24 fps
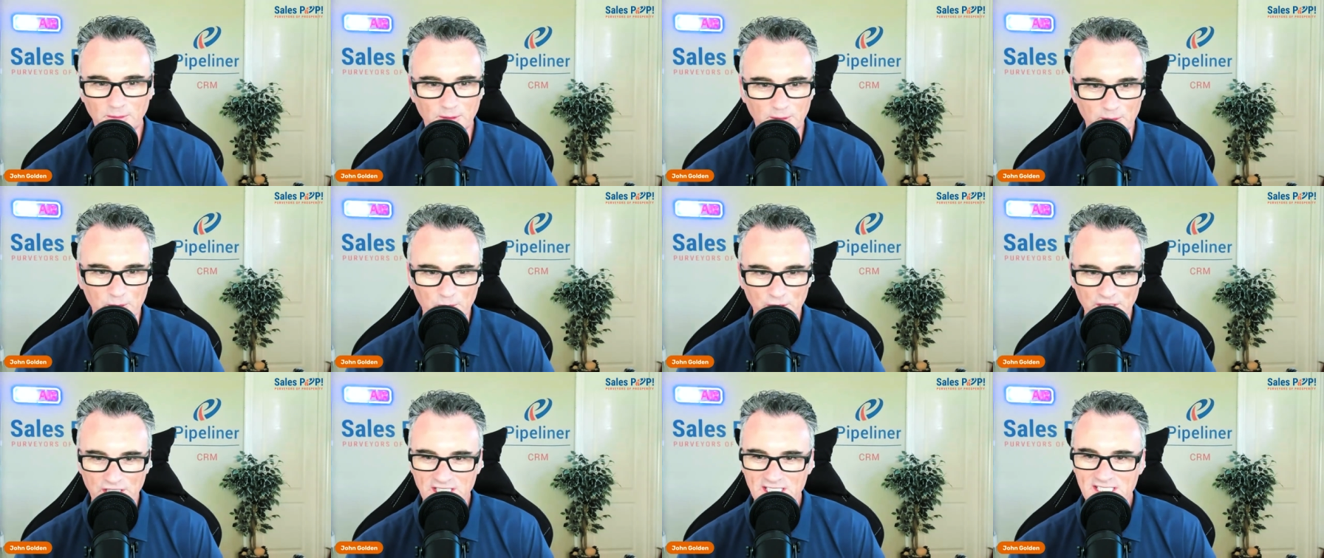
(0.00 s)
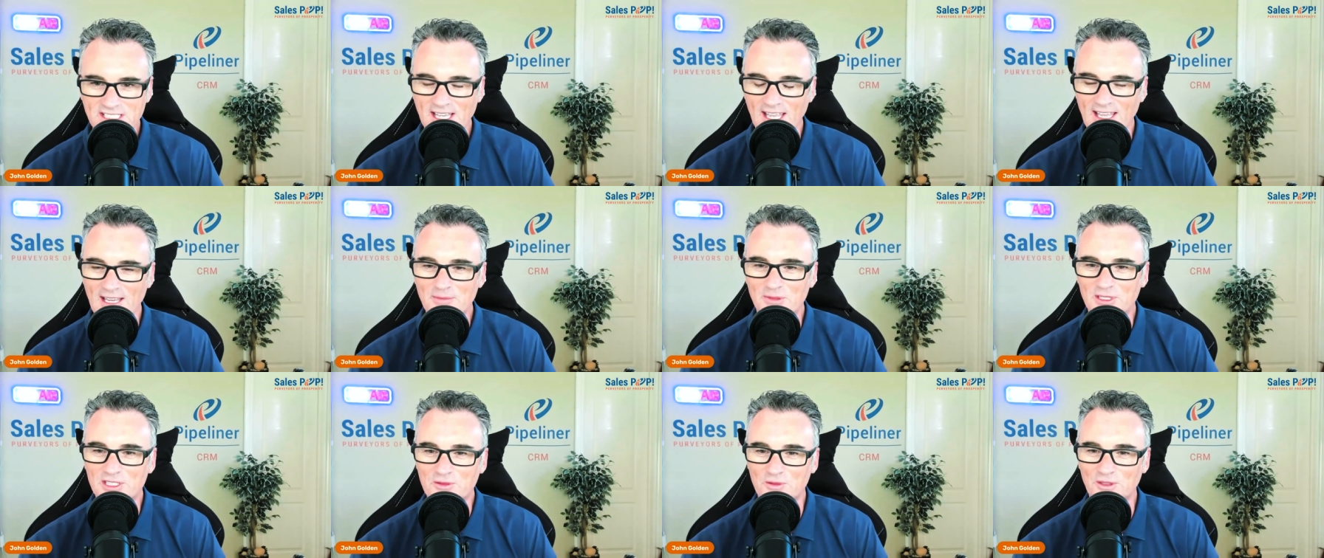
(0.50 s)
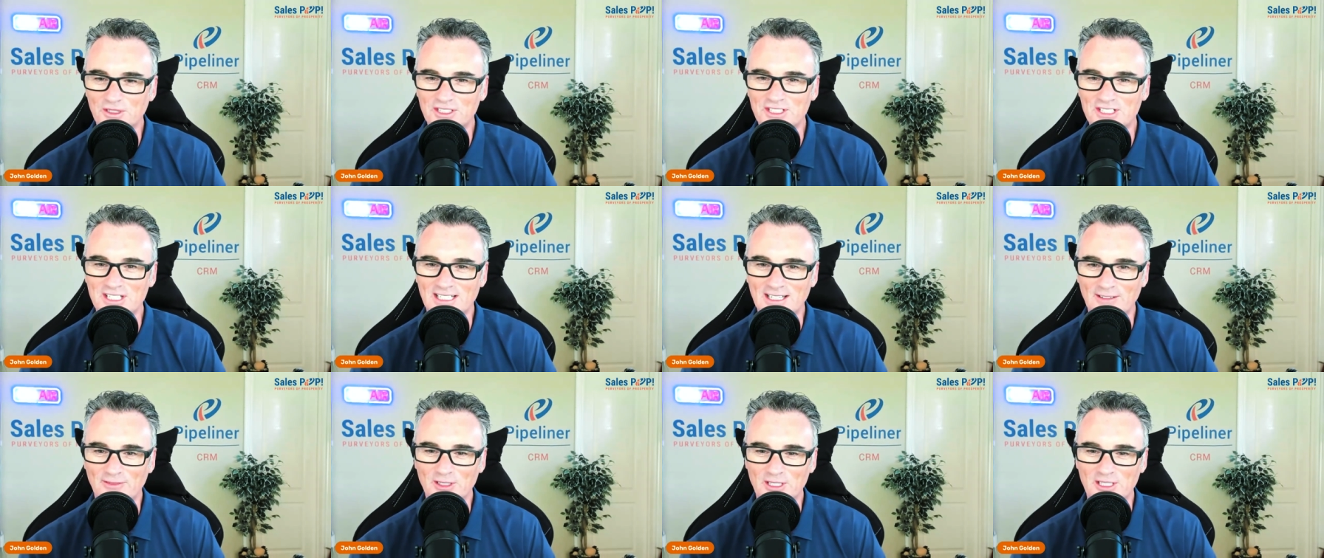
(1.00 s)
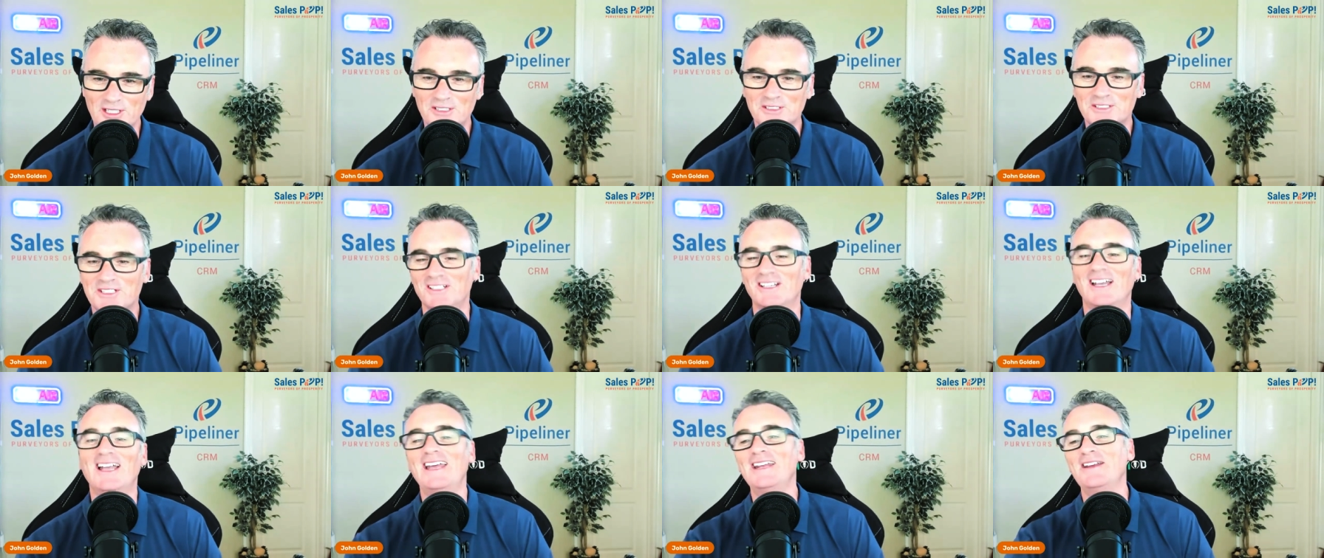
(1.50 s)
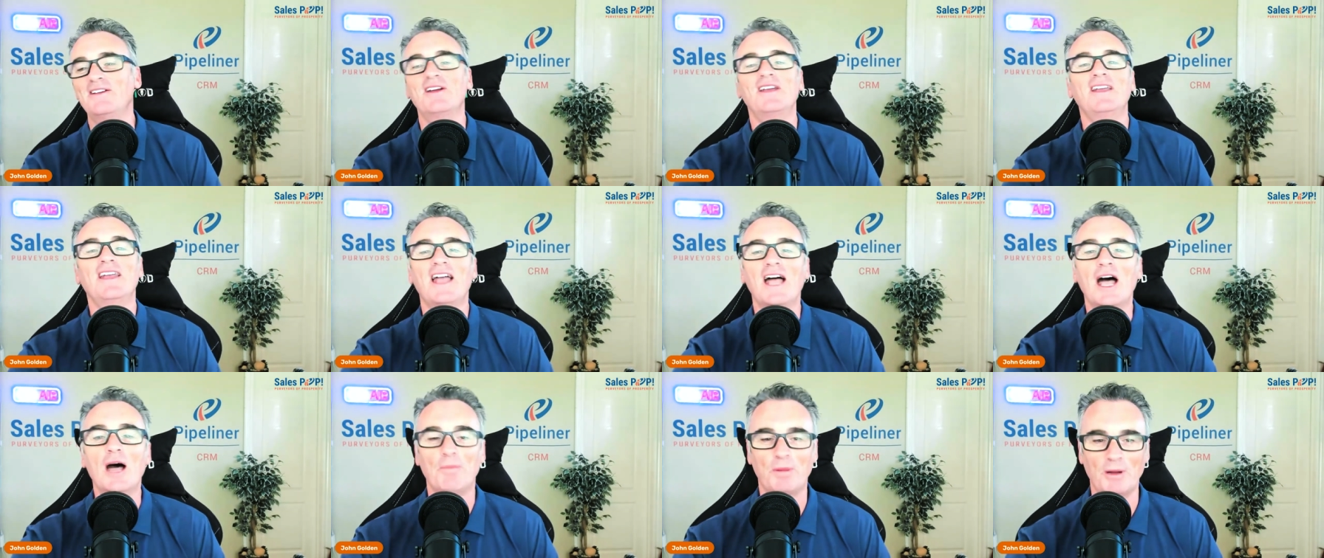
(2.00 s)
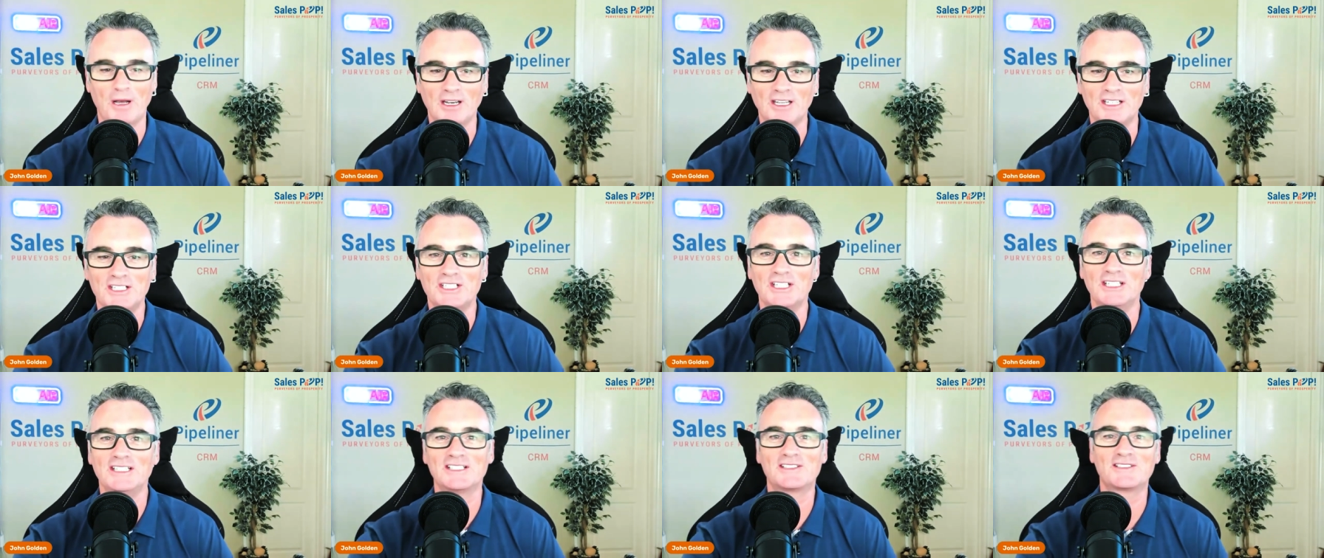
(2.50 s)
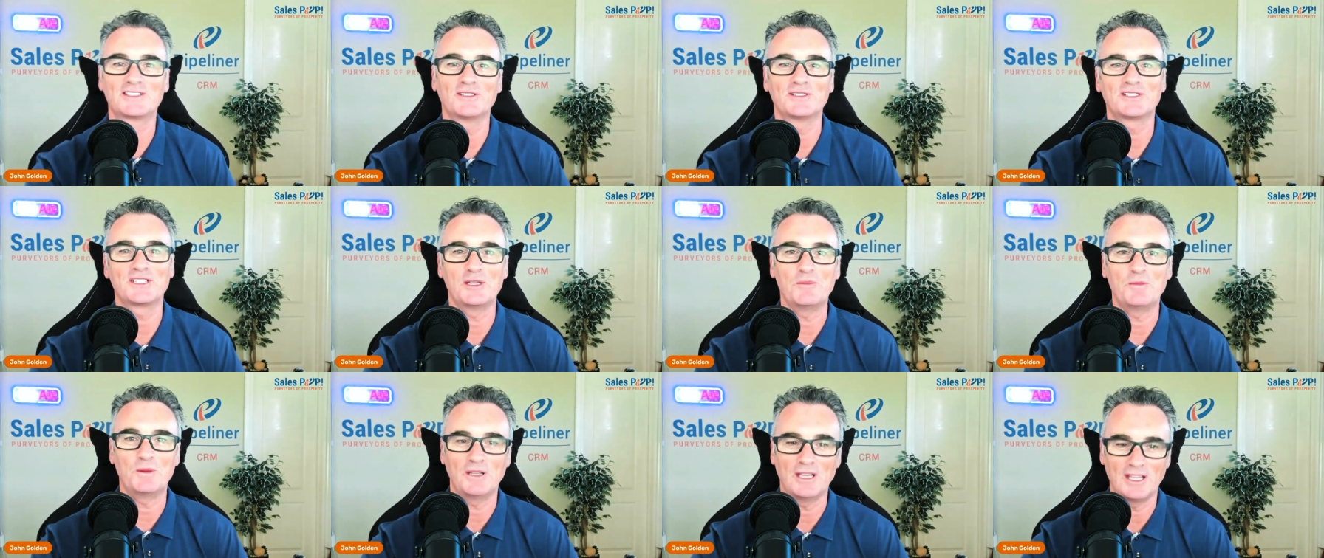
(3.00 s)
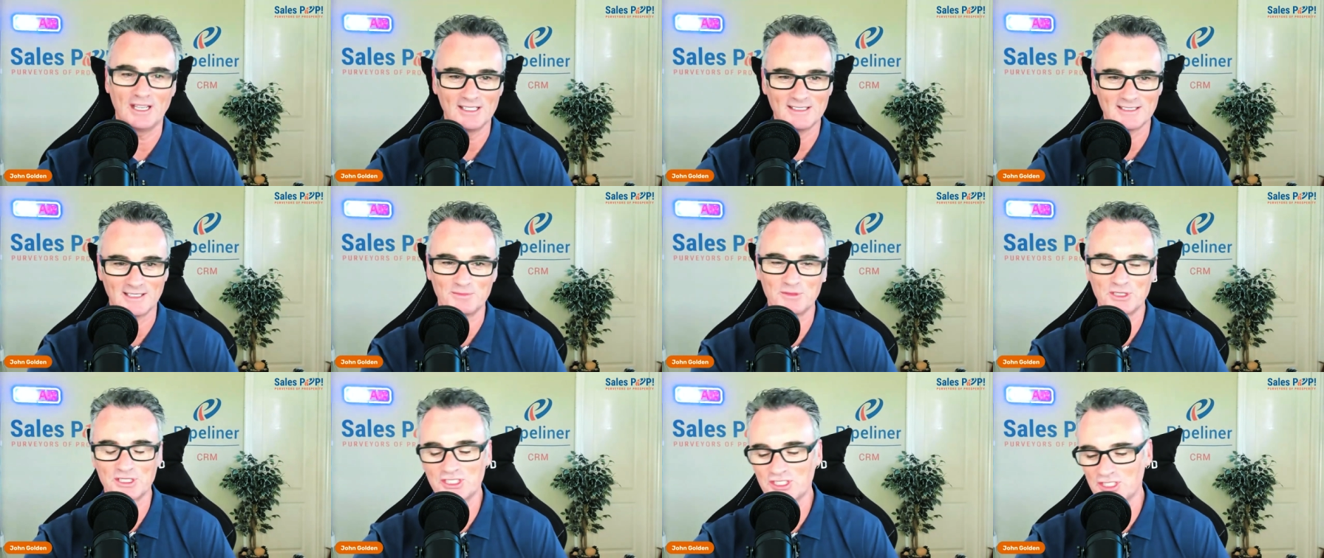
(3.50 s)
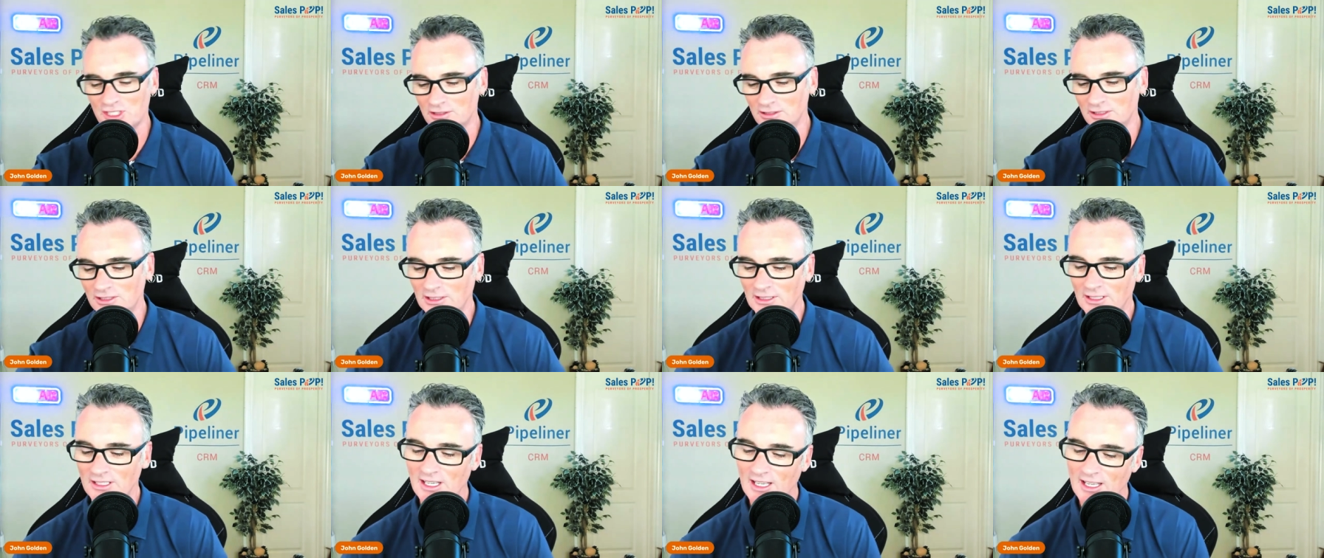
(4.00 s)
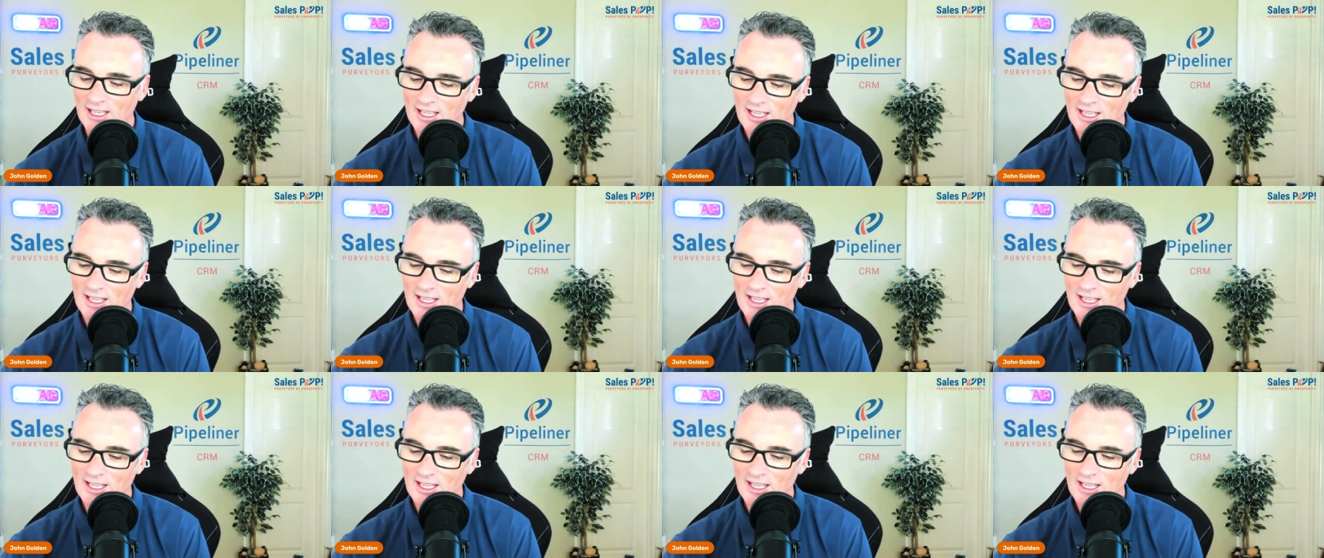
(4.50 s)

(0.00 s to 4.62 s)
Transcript: Probably one of the tamest ones you'd ever go to. Anyway, mm-hmm. apologies to CPAs. I'm just joking.